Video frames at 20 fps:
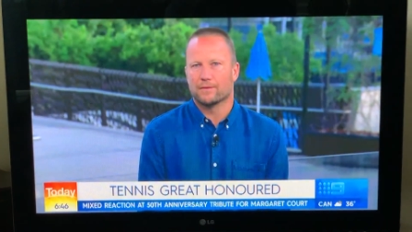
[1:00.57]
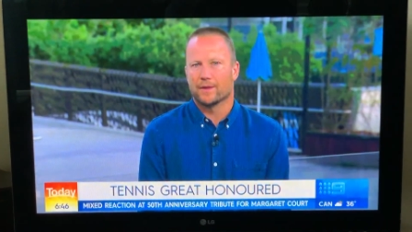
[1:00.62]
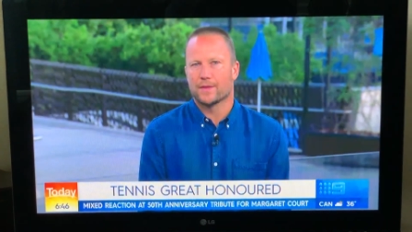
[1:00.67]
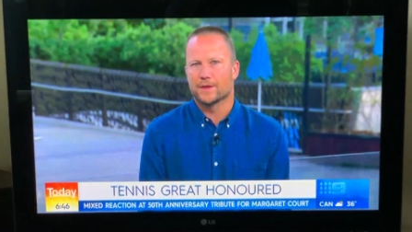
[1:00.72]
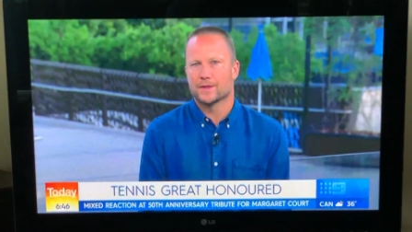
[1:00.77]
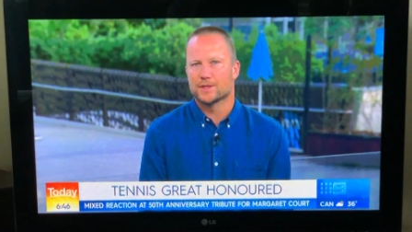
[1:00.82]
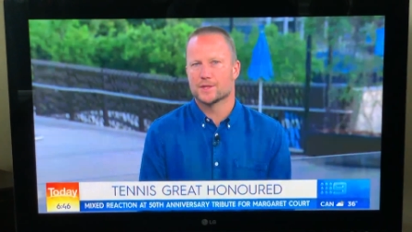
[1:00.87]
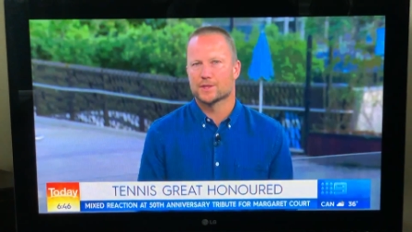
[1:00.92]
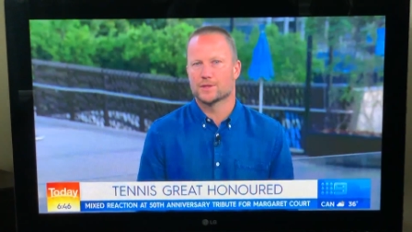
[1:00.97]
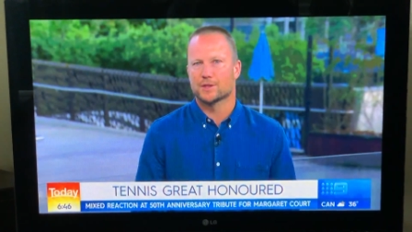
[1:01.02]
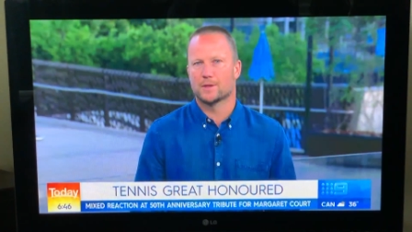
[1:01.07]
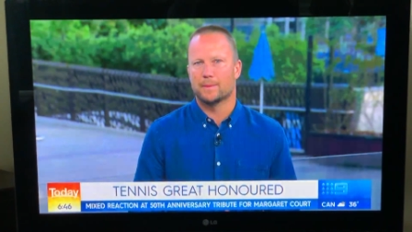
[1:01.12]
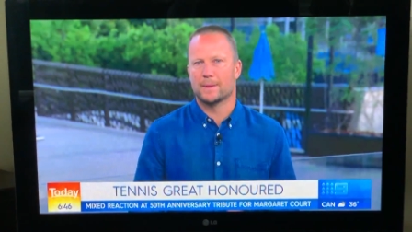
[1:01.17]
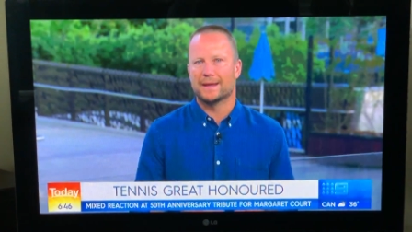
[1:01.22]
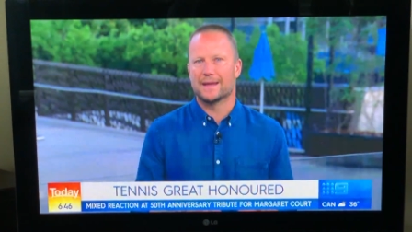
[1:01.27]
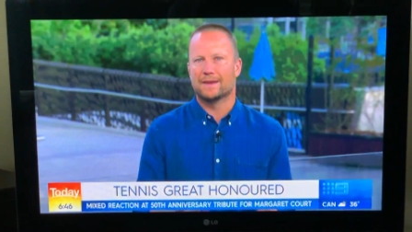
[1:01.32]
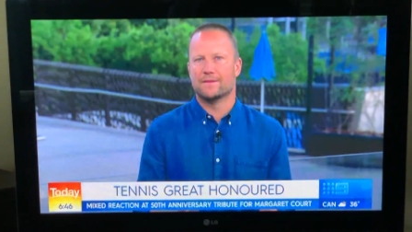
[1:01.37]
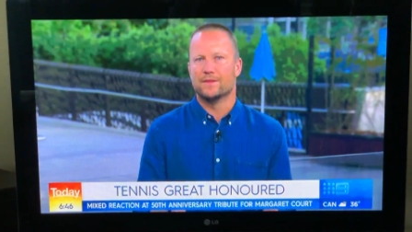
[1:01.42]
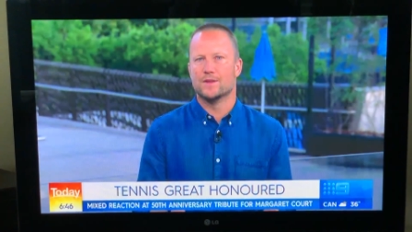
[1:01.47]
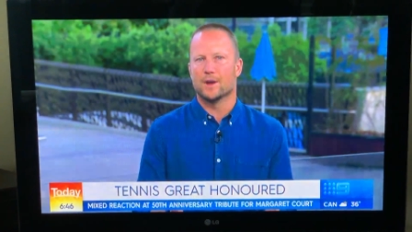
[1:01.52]
I think she should have
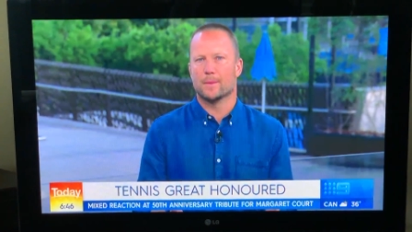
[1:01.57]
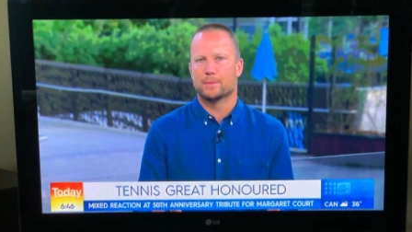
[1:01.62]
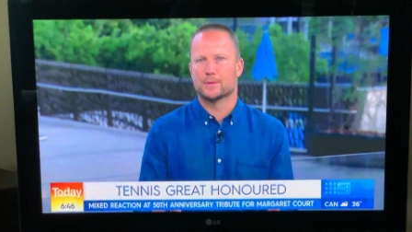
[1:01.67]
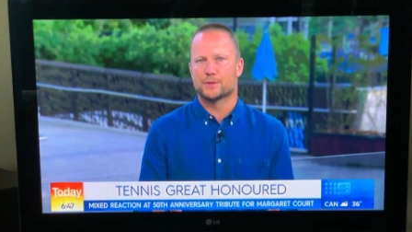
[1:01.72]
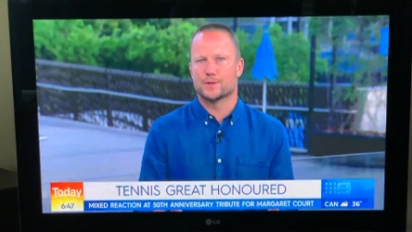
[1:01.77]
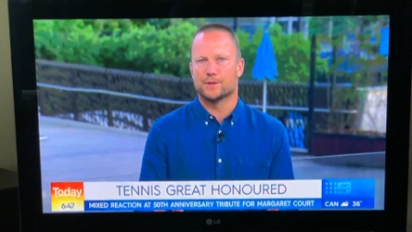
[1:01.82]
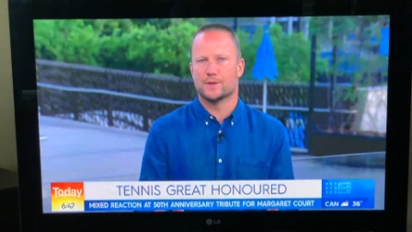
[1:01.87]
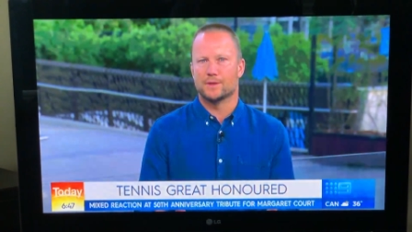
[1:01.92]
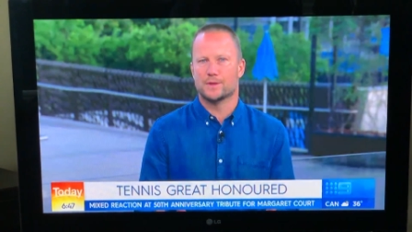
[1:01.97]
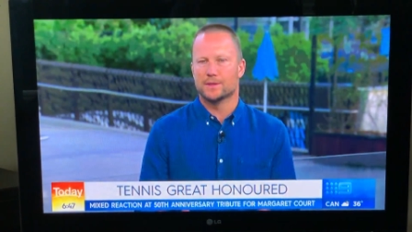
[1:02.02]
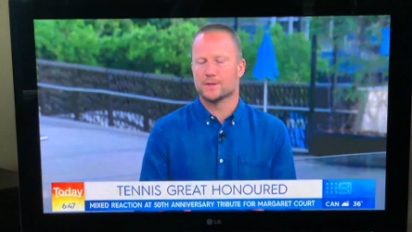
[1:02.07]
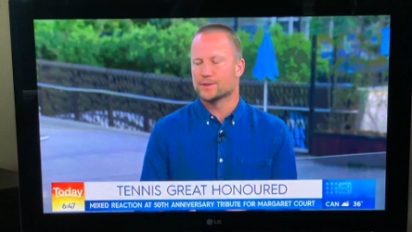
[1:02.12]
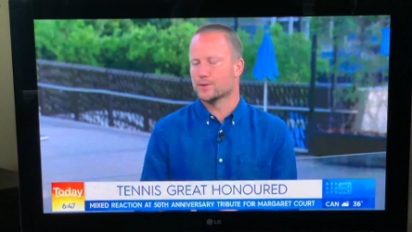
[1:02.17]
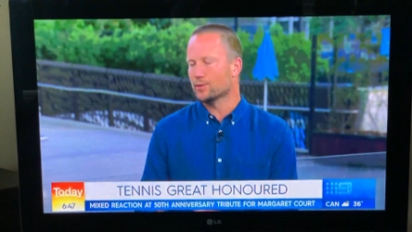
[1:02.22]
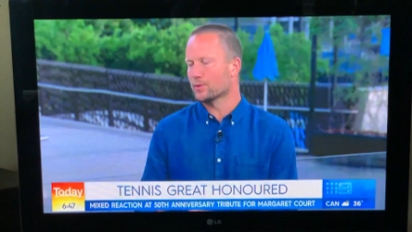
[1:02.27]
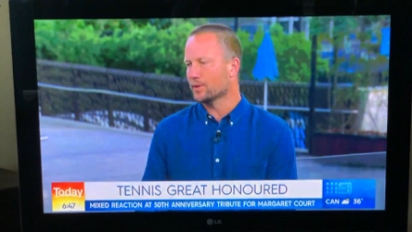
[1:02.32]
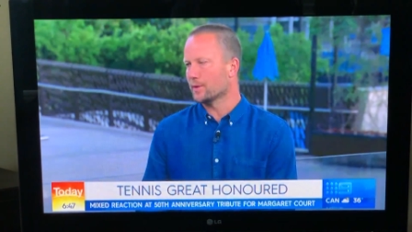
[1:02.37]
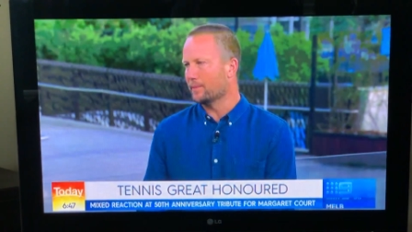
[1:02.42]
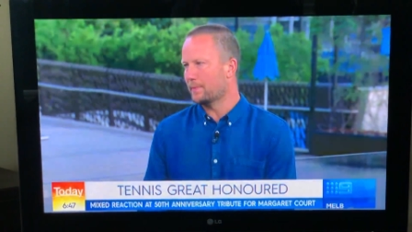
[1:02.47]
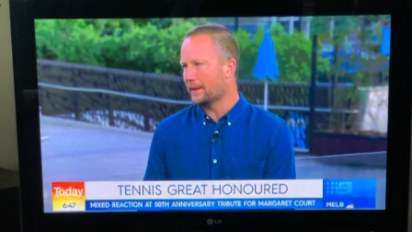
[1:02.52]
been given the opportunity to
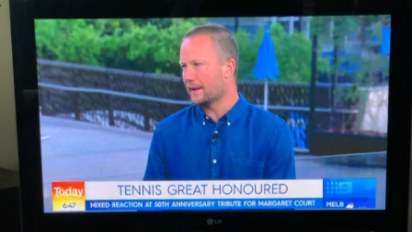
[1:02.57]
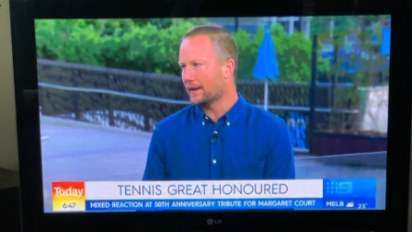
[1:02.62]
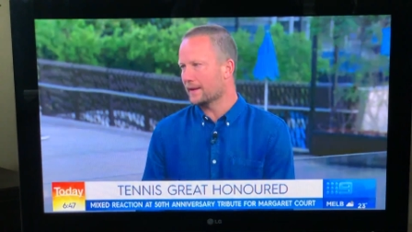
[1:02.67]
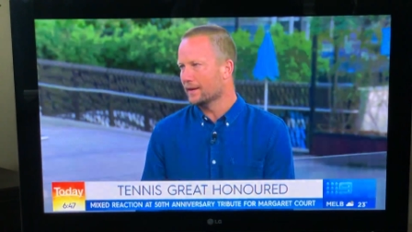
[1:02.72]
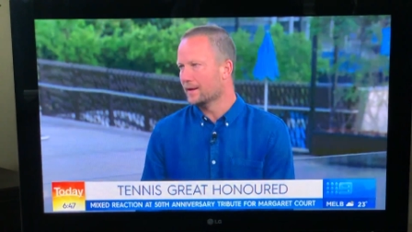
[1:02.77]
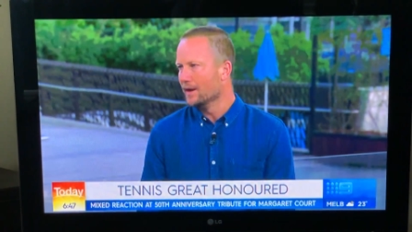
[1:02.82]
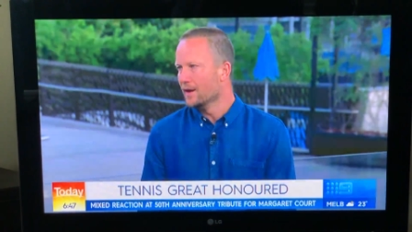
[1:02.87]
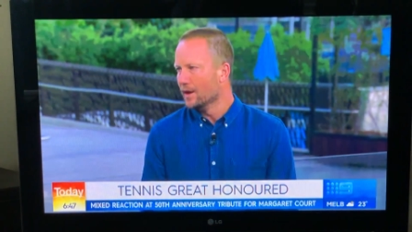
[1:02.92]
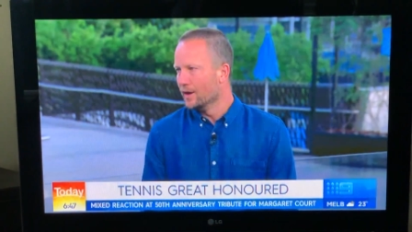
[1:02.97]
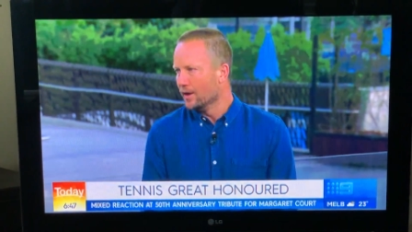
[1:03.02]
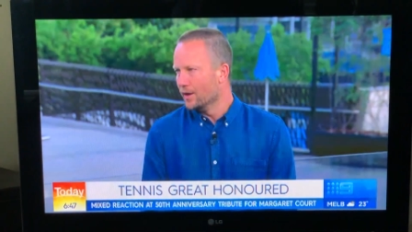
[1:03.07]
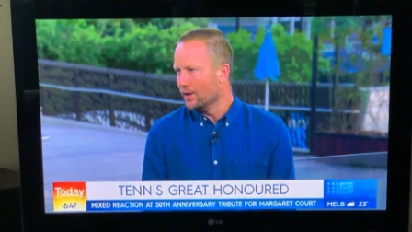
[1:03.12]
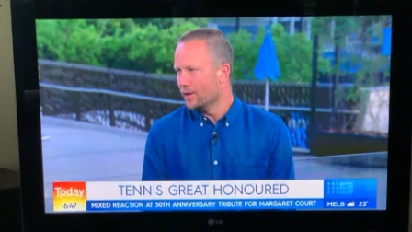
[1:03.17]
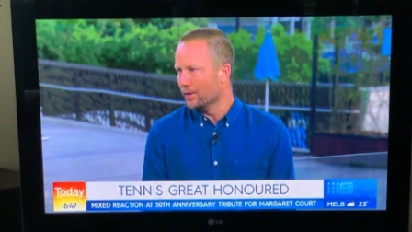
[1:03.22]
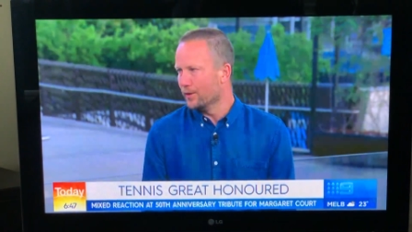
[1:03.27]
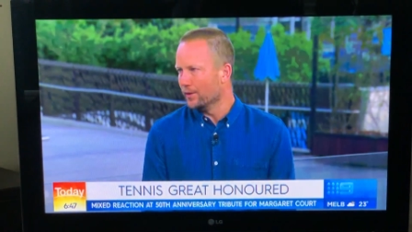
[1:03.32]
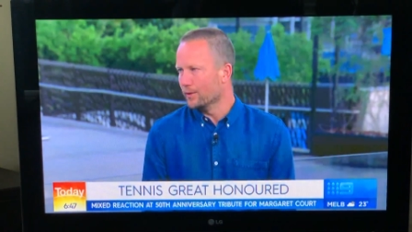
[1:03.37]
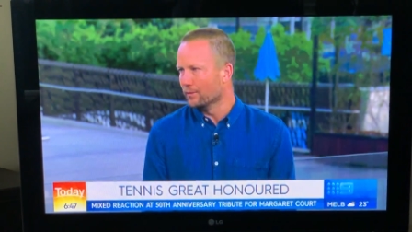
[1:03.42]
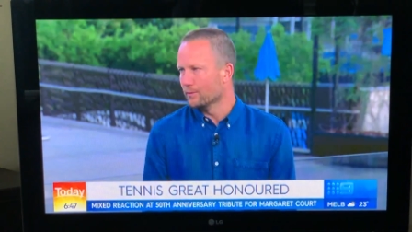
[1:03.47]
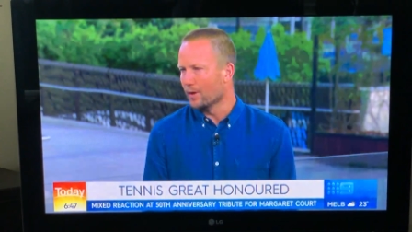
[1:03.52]
talk about
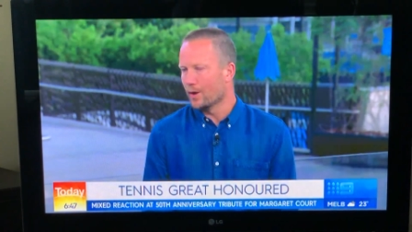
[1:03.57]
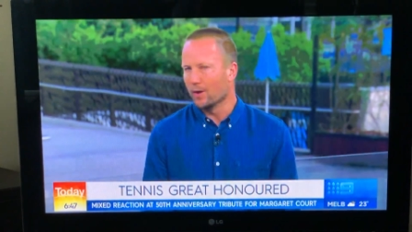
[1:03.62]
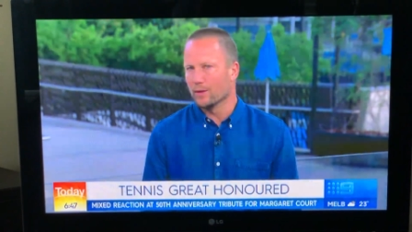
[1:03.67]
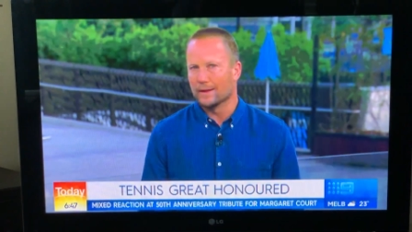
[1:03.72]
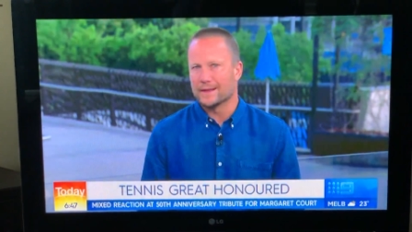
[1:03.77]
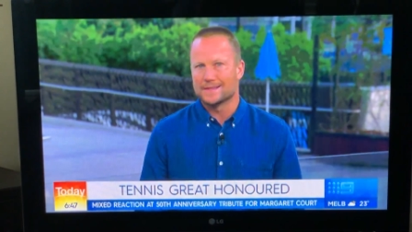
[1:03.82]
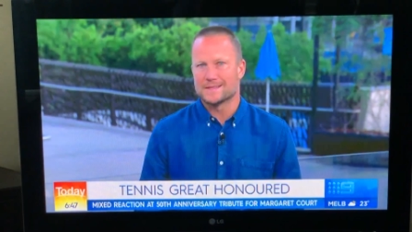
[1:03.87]
her role